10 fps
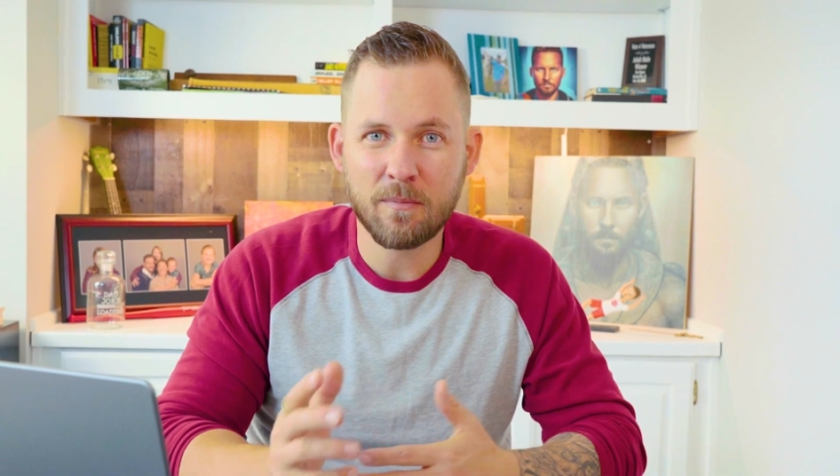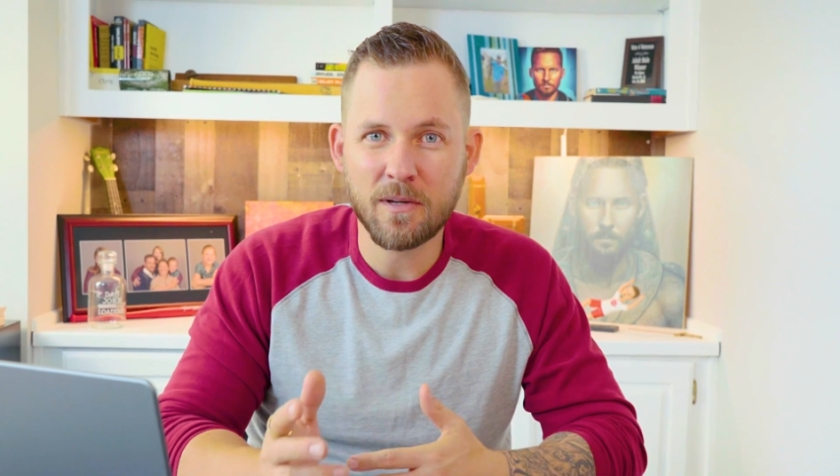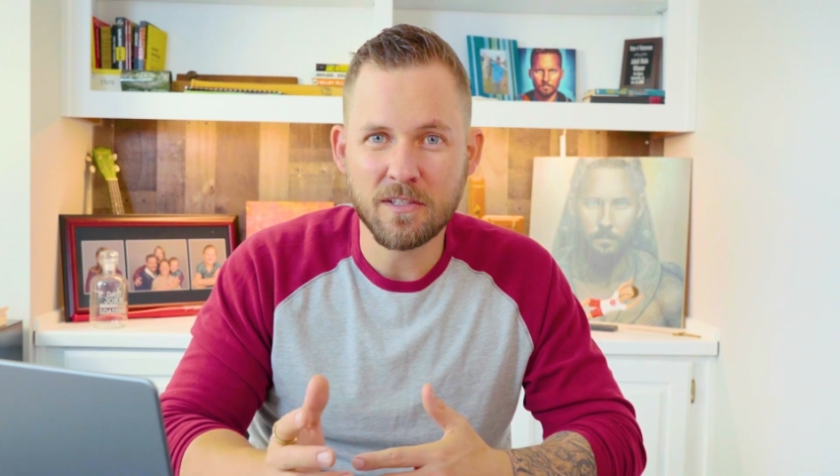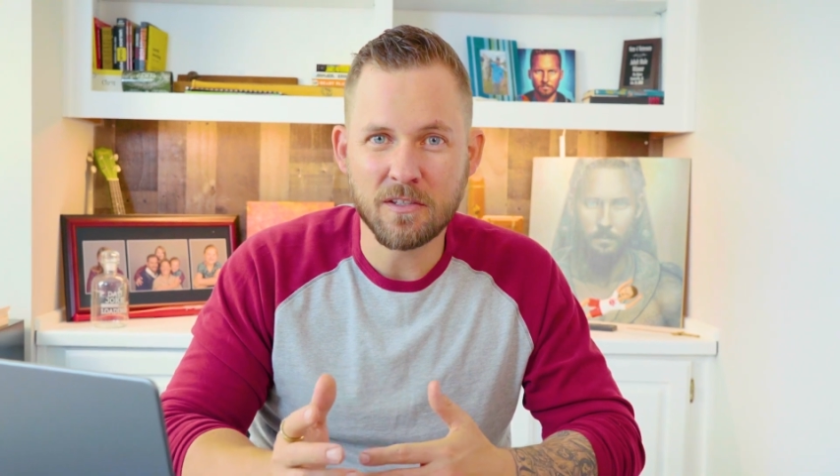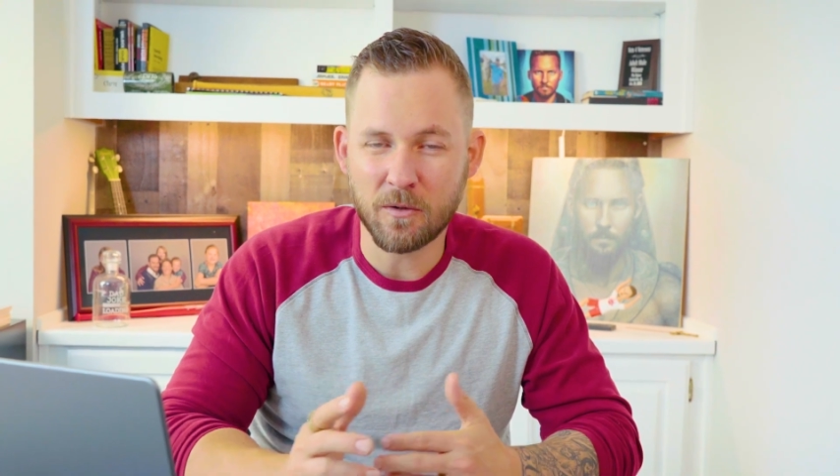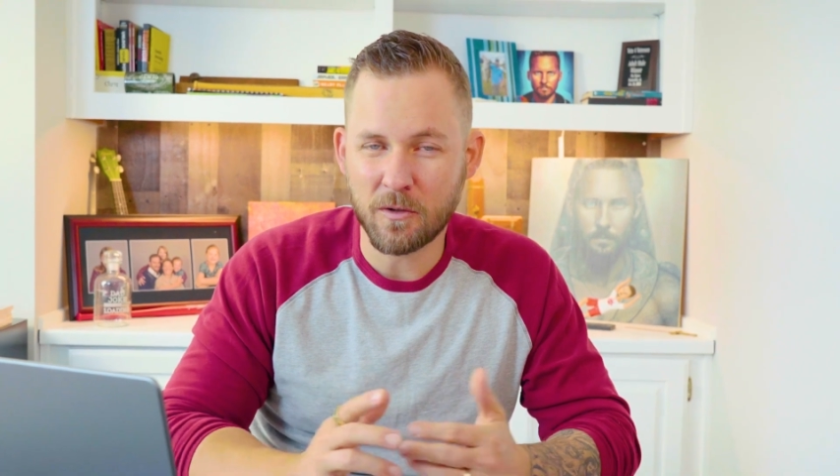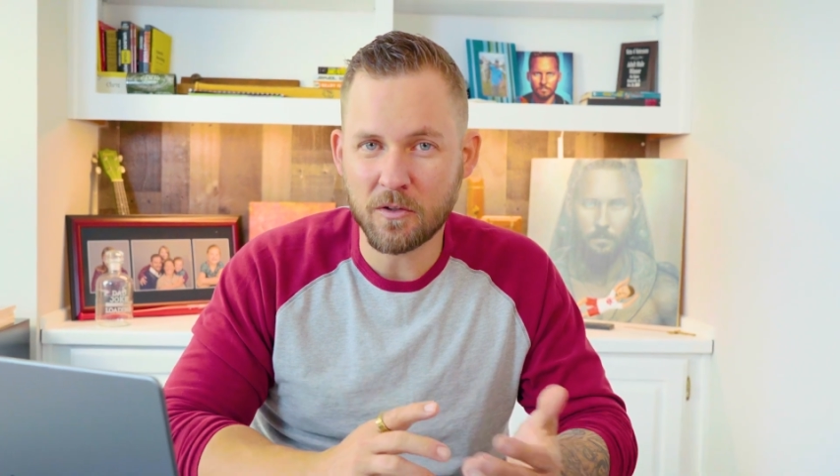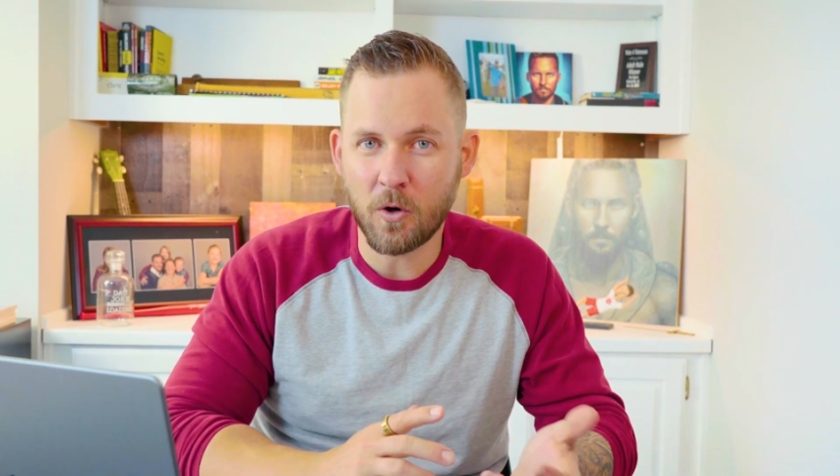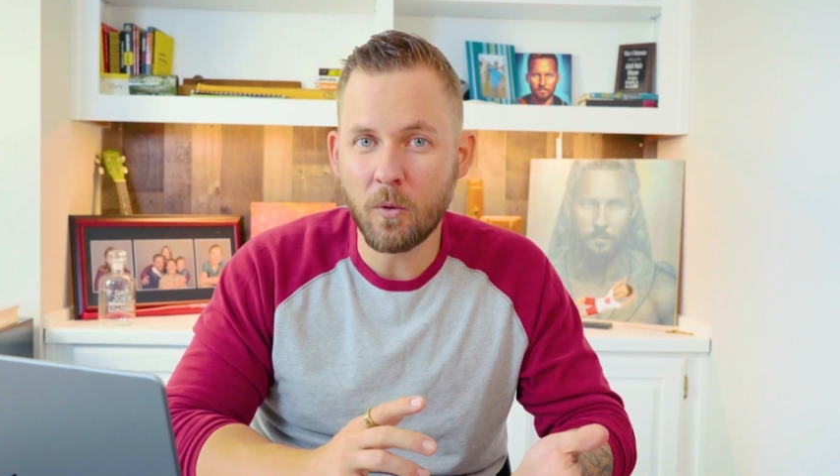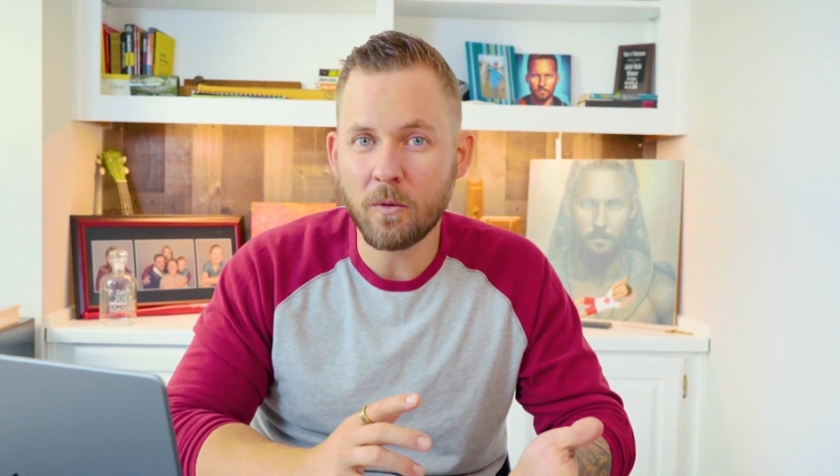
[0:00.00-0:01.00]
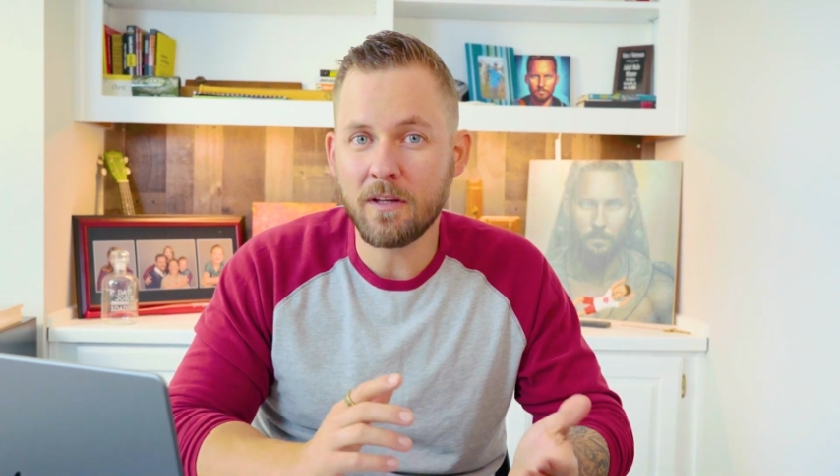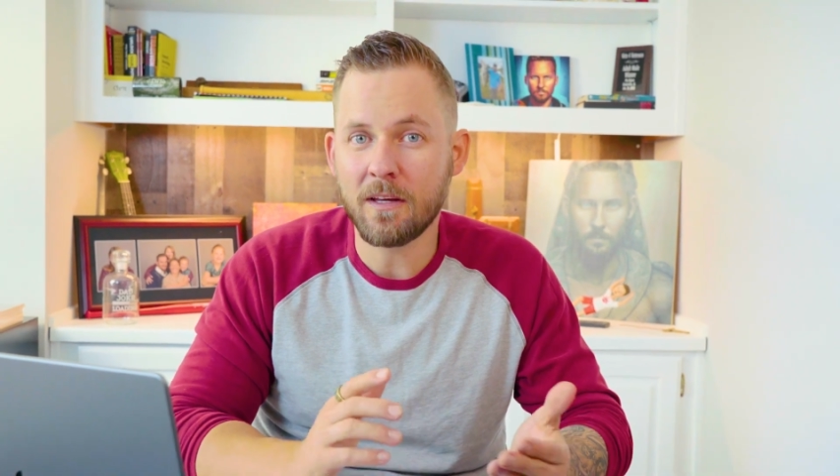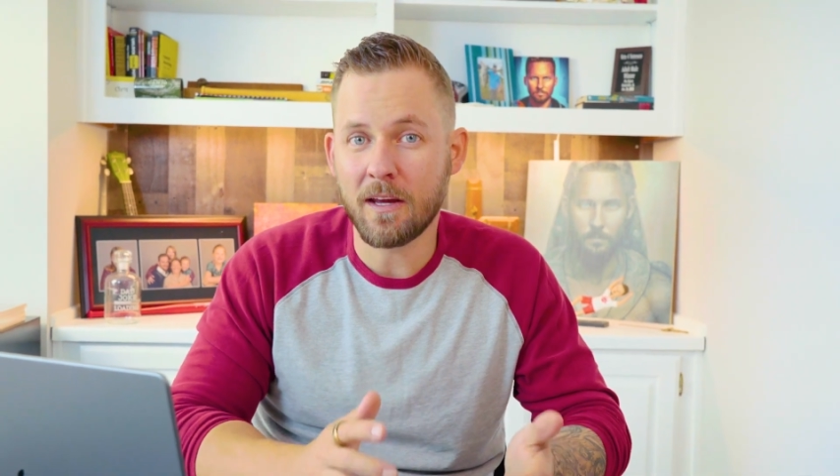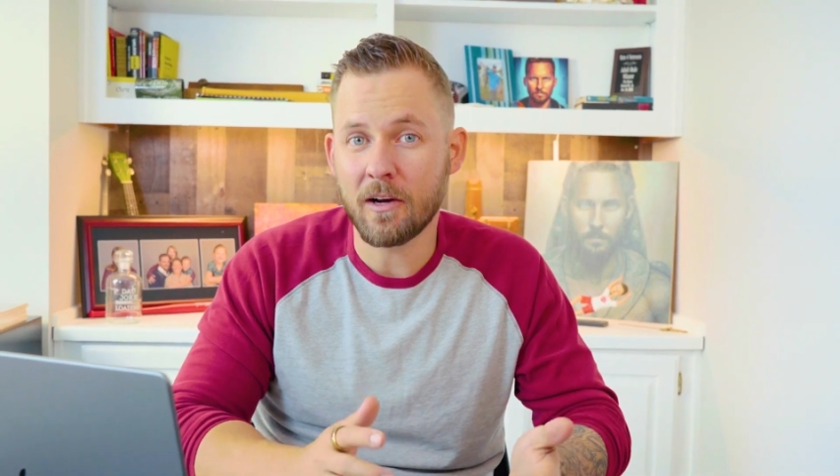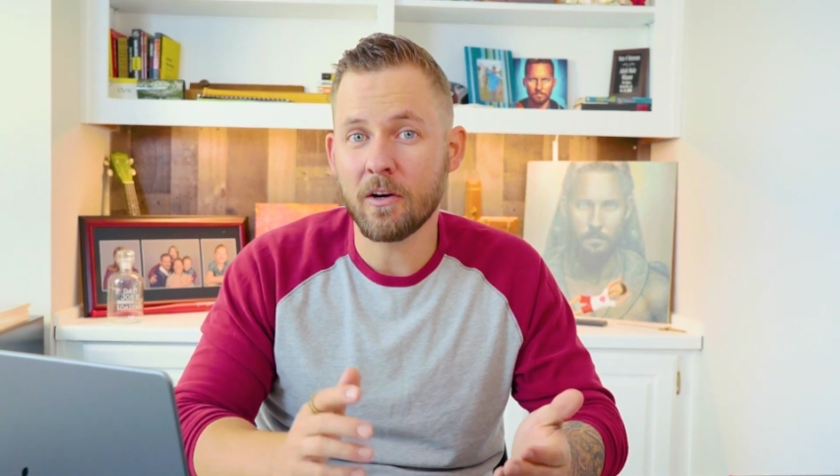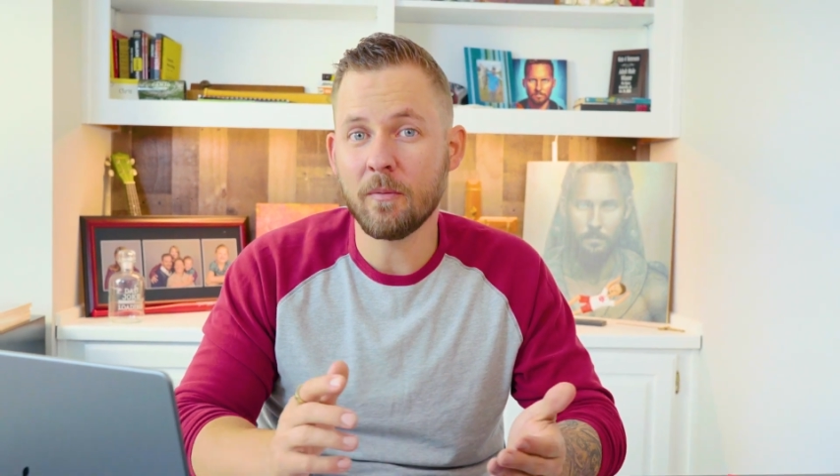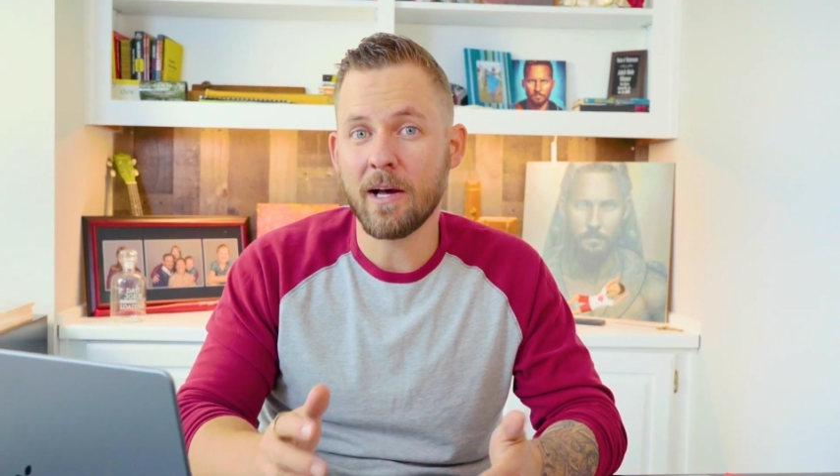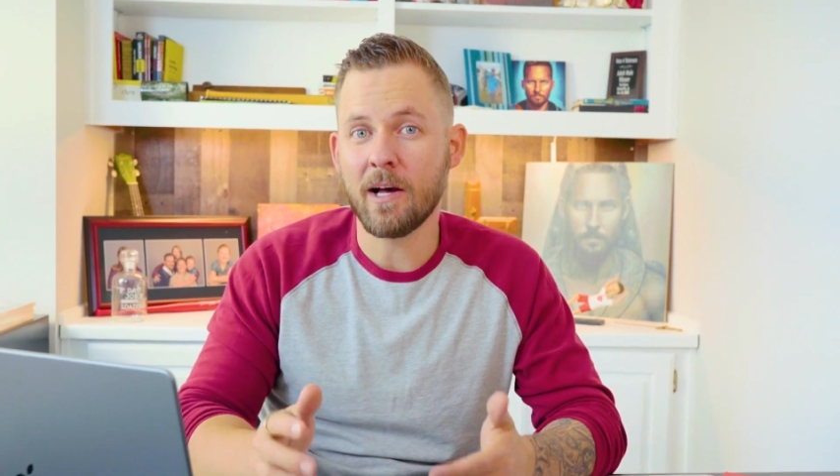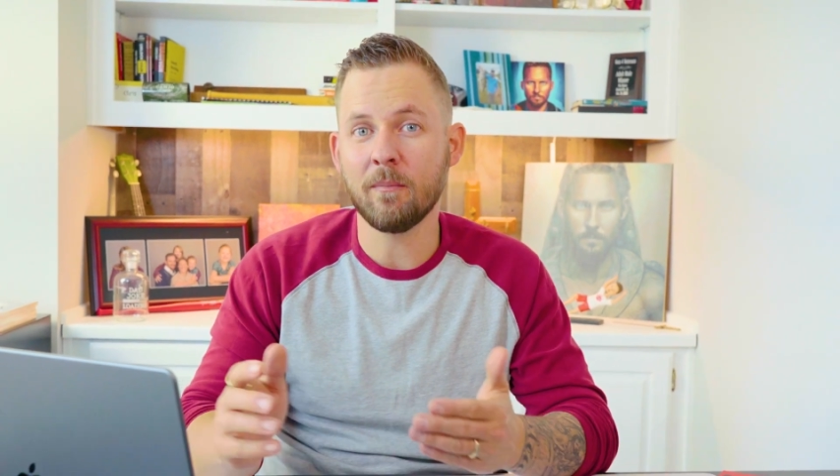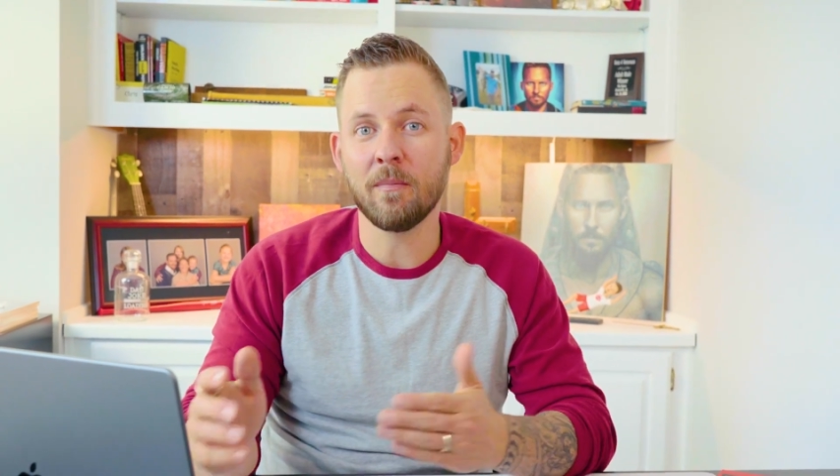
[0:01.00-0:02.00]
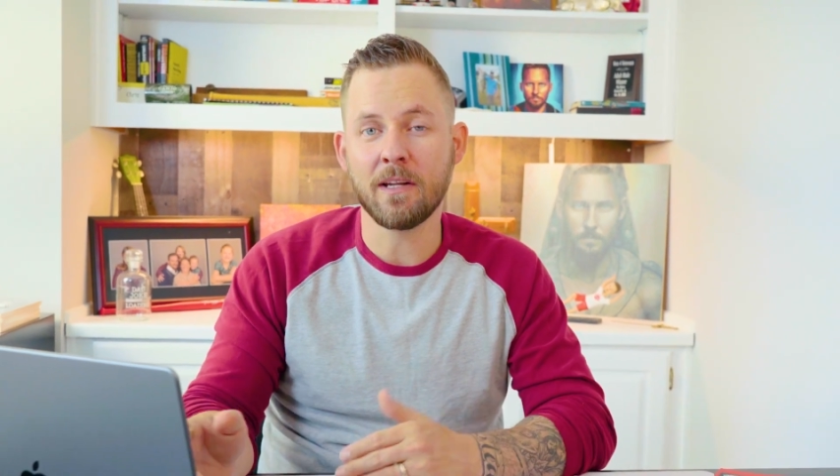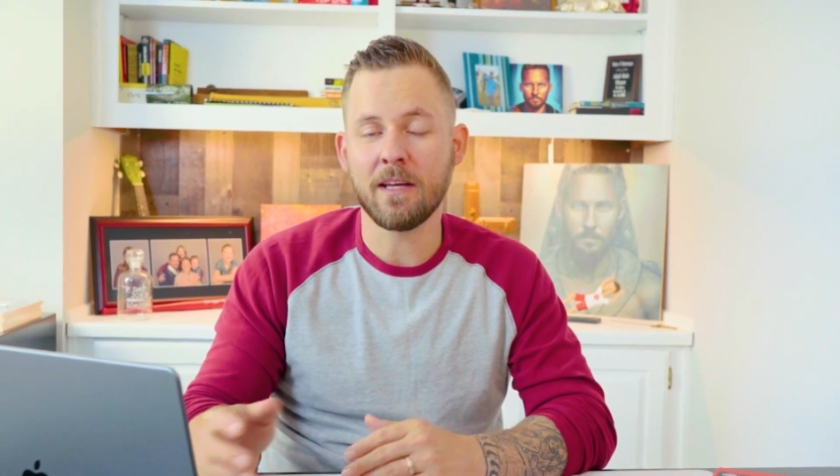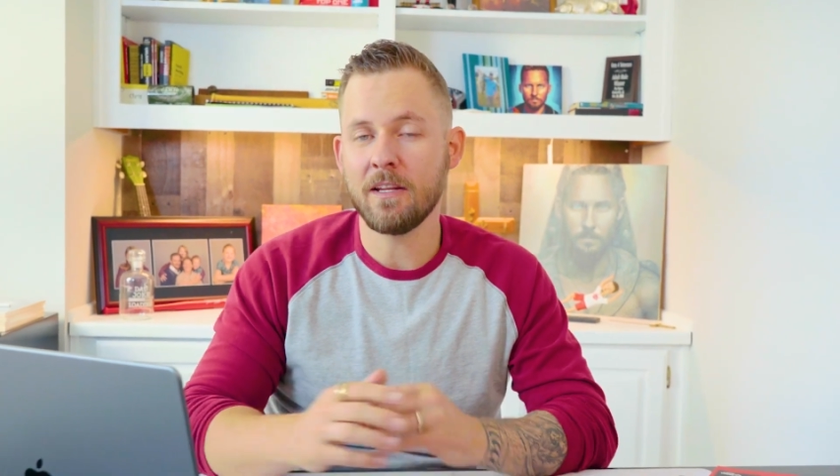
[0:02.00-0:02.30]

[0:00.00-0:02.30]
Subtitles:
of business owners only care about money,